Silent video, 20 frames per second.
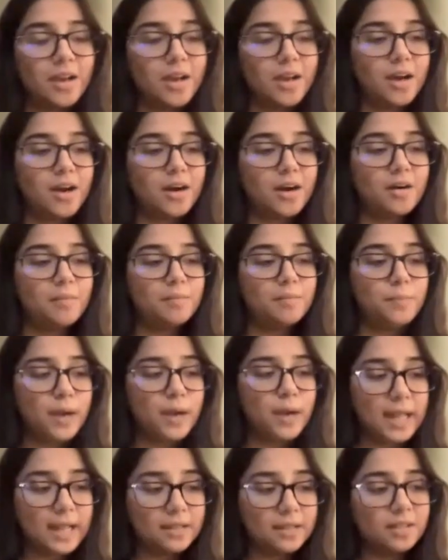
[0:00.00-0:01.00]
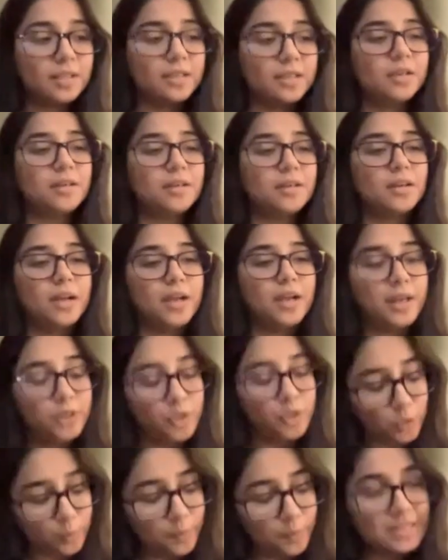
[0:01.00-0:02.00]
But I think
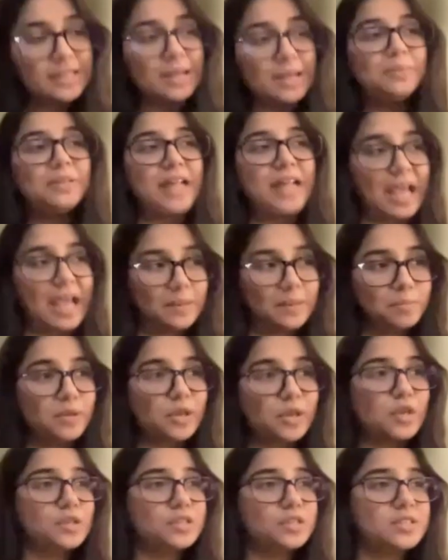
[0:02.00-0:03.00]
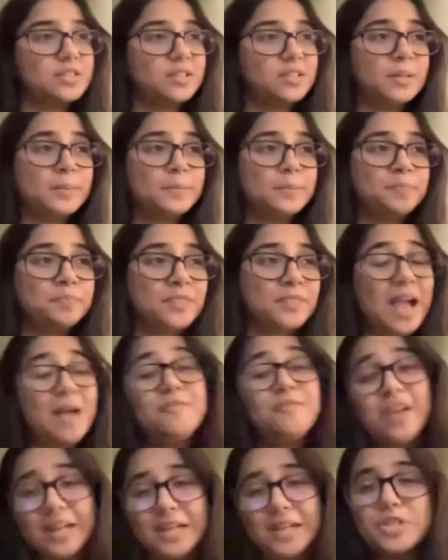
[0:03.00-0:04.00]
it took me some time, because
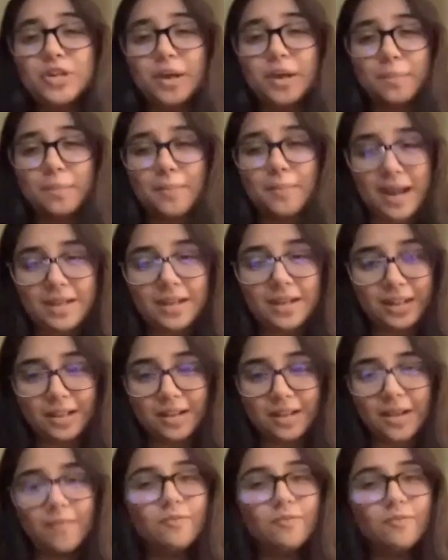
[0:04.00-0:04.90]
I'm very dramatic.